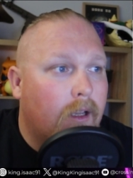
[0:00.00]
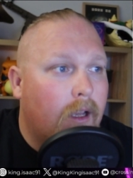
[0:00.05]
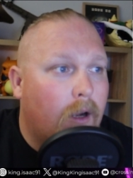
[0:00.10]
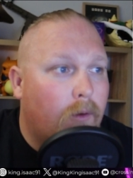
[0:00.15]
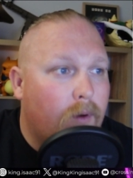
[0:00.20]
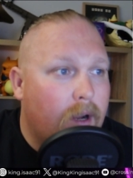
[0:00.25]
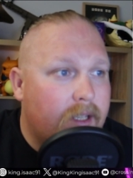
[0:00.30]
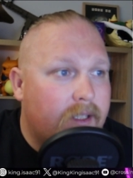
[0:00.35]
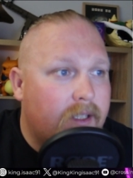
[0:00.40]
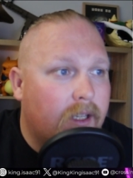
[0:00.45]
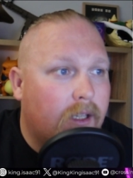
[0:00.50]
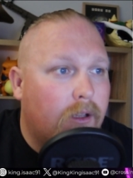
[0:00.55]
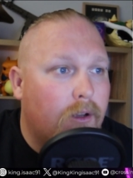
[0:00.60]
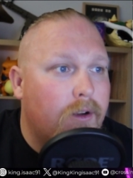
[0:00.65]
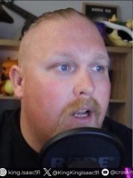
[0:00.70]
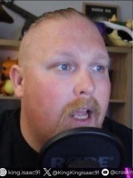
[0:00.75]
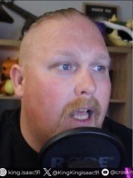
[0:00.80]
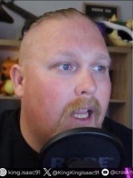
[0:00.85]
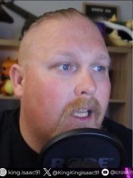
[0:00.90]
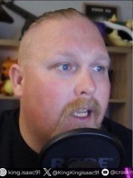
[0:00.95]
Arrests
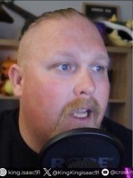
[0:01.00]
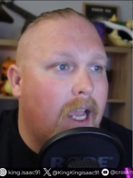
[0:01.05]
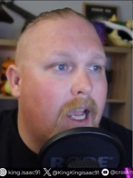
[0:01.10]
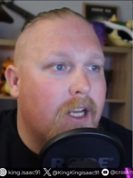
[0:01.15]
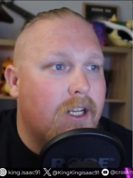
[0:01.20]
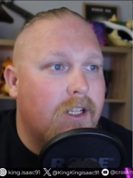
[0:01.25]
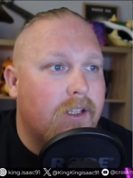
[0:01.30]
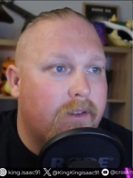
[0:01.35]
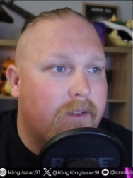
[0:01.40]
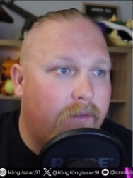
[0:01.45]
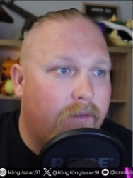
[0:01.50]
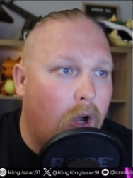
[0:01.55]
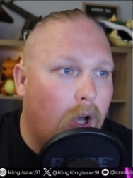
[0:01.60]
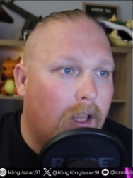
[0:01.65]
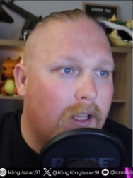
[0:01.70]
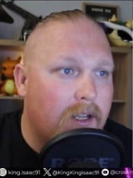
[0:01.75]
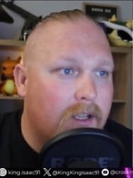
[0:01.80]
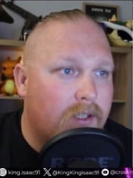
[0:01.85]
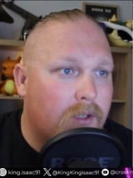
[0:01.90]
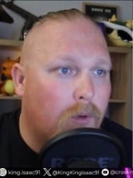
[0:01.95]
include allegations of
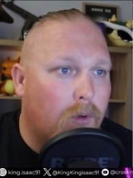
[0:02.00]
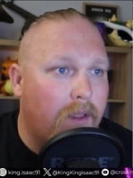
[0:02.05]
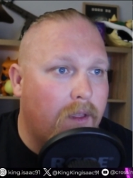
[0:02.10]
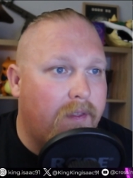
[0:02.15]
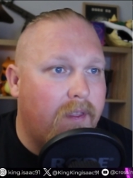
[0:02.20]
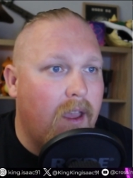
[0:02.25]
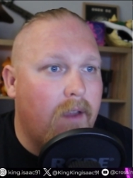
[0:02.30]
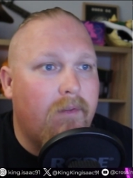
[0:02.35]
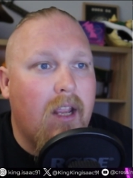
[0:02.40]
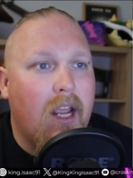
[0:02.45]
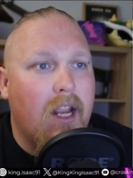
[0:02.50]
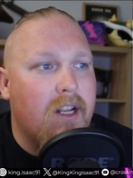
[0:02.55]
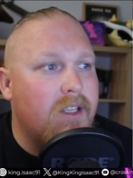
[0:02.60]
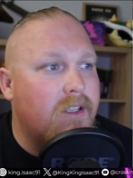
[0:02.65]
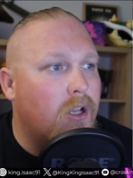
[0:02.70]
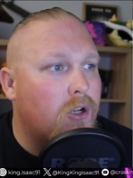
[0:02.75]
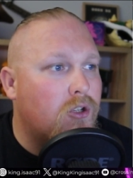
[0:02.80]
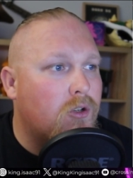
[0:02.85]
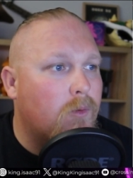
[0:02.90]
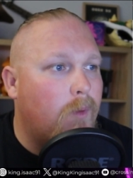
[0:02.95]
violent disorder, theft,
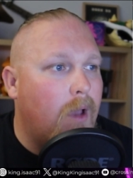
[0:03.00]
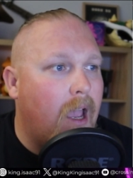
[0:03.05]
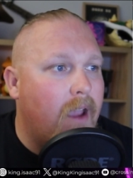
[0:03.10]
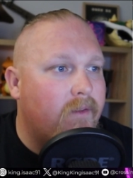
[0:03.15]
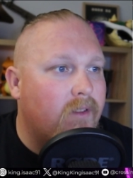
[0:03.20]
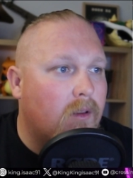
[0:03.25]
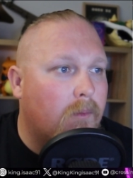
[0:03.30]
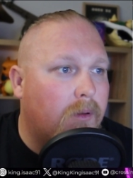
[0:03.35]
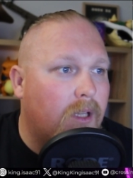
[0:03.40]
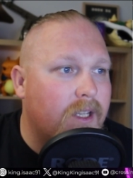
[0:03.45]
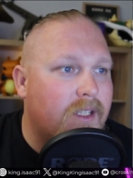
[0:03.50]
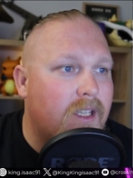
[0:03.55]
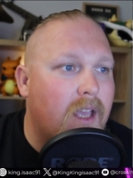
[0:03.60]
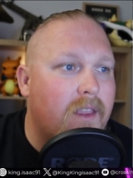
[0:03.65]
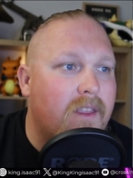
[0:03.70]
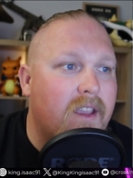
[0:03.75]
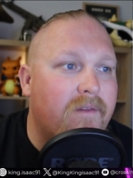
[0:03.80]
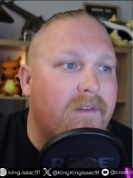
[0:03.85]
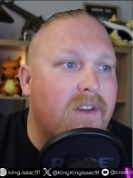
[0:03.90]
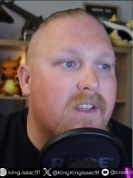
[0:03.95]
antisocial behaviour, and the police
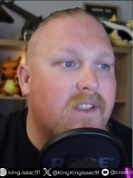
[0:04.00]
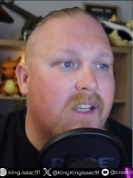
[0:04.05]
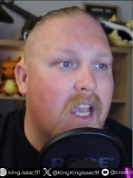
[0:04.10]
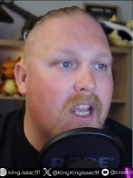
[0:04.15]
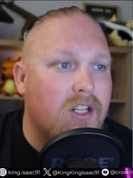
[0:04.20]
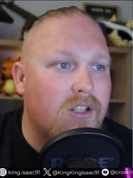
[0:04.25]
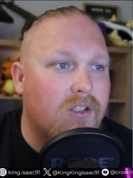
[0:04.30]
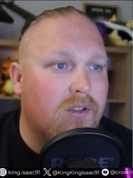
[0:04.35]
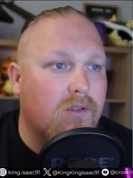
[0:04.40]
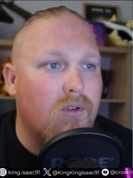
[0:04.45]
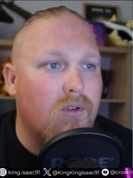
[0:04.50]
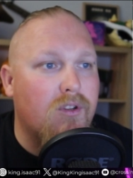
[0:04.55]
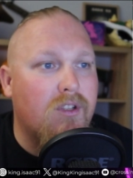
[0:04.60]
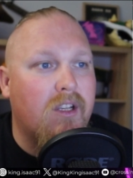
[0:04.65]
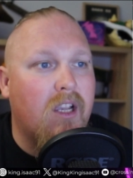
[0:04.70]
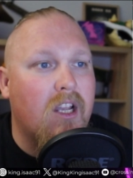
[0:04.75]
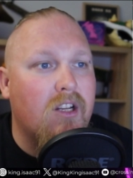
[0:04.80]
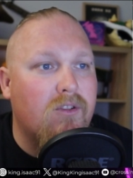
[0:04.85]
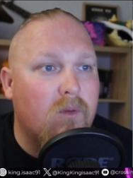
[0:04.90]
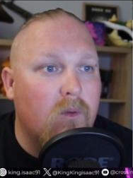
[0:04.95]
said the investigations across
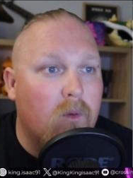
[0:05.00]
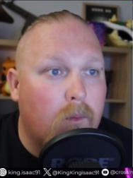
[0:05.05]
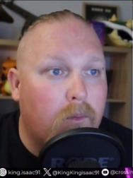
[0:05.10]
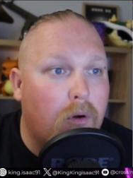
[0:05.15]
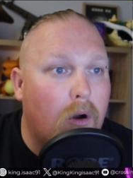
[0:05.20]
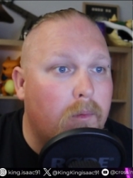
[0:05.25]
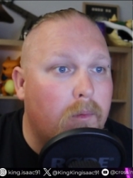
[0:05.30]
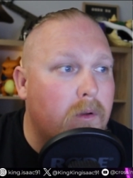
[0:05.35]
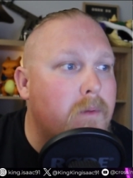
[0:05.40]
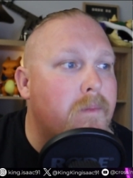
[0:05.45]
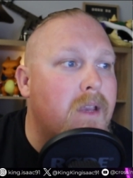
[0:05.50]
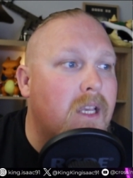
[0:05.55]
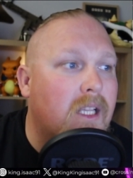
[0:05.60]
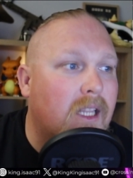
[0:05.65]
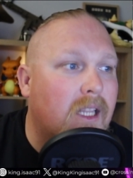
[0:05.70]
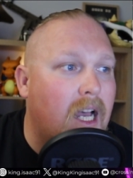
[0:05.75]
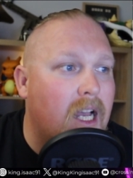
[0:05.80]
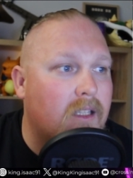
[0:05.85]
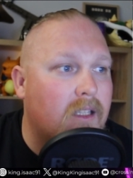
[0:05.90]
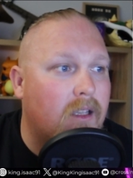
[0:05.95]
the country will probably be
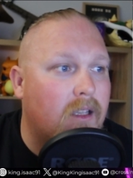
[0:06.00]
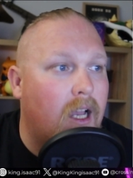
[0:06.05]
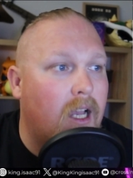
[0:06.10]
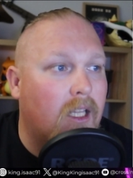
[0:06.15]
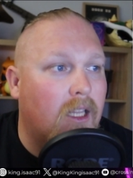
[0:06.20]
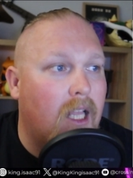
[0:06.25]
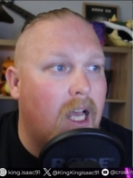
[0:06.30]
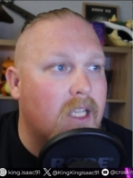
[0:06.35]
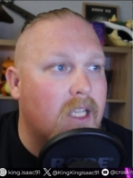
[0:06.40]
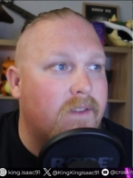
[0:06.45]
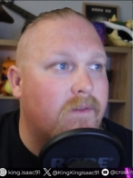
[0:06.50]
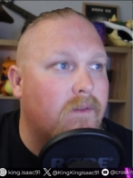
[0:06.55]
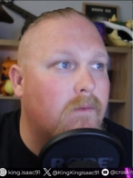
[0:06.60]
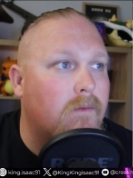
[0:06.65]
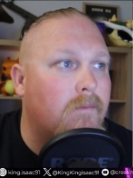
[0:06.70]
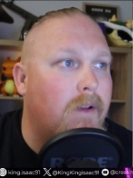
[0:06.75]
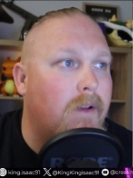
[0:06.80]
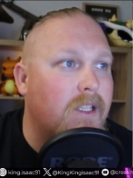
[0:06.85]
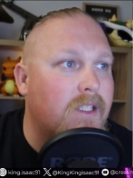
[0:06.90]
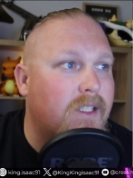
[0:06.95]
last
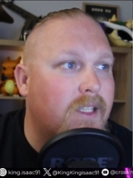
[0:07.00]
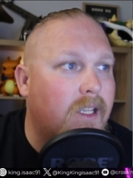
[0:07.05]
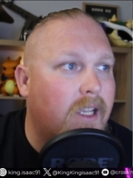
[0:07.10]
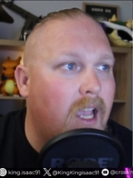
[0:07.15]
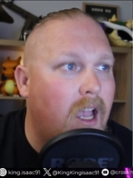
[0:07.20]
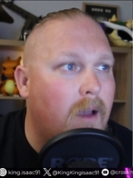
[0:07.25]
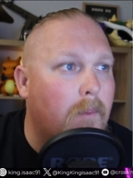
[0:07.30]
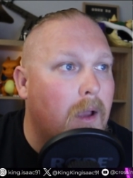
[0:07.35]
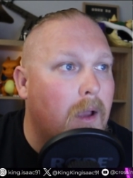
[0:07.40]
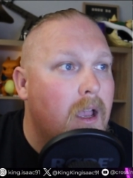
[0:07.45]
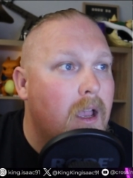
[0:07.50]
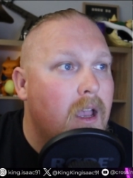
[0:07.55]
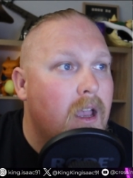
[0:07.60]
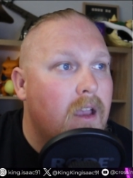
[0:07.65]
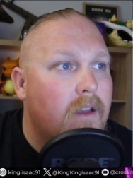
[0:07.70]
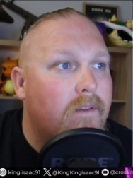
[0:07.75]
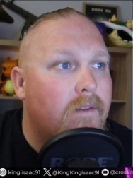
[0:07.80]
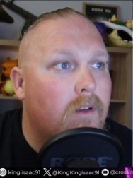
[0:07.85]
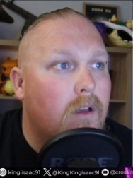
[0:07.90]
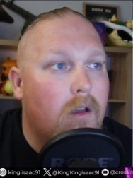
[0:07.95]
months to come.
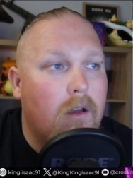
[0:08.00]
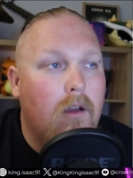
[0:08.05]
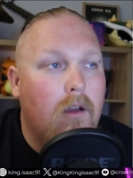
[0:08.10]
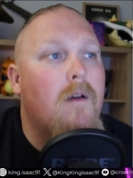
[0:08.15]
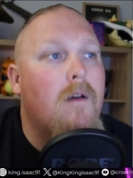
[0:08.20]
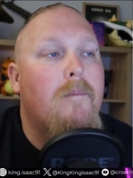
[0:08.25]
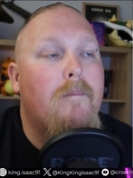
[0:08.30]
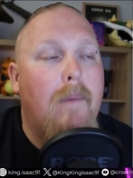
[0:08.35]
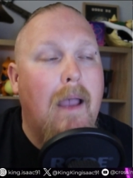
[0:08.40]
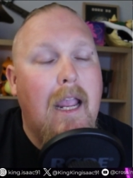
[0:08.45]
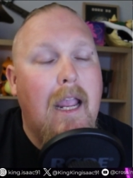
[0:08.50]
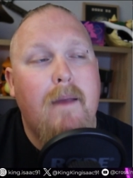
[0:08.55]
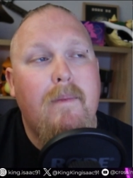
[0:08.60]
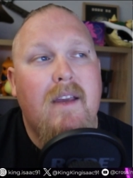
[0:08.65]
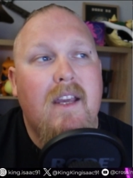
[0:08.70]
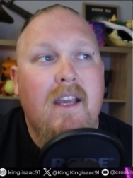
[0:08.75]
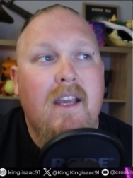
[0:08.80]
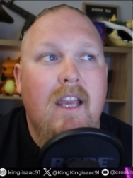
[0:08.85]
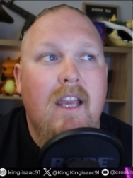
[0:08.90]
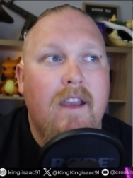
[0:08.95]

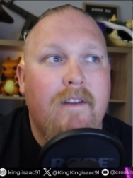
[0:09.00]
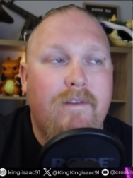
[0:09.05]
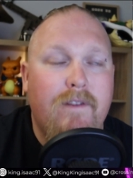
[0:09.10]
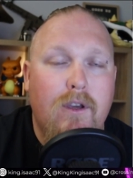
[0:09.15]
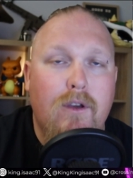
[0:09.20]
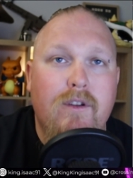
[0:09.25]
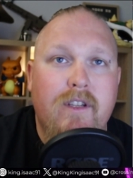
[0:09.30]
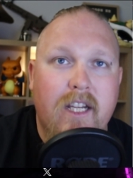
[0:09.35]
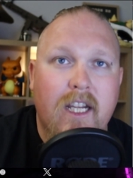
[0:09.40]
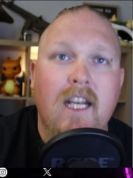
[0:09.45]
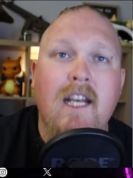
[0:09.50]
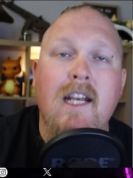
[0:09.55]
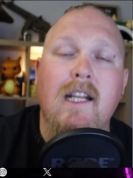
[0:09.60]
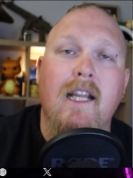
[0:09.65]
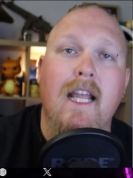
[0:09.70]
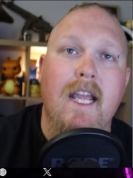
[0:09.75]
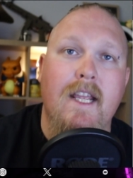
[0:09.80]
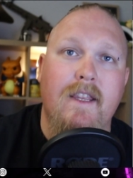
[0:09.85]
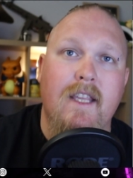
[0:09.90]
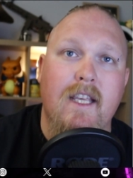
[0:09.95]
Maybe if you didn't
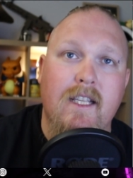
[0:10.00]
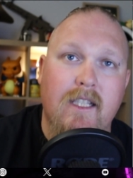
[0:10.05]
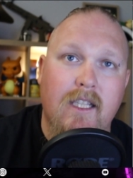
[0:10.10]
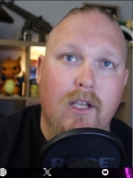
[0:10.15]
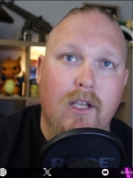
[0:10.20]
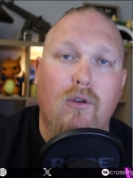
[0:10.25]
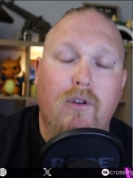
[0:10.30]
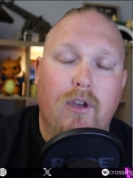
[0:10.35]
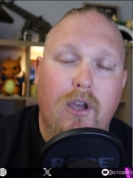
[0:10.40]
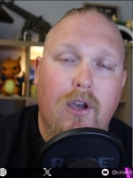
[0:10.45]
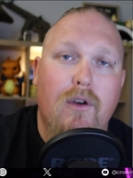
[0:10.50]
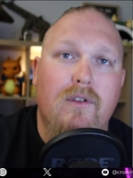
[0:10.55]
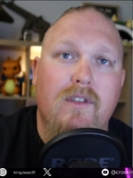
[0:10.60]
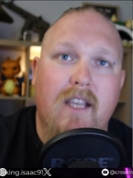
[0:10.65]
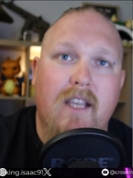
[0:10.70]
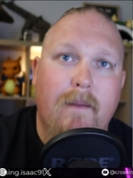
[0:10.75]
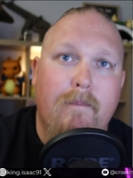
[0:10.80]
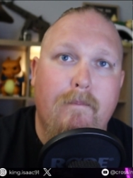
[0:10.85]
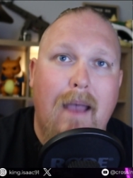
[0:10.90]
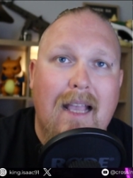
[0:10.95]
let these little girls get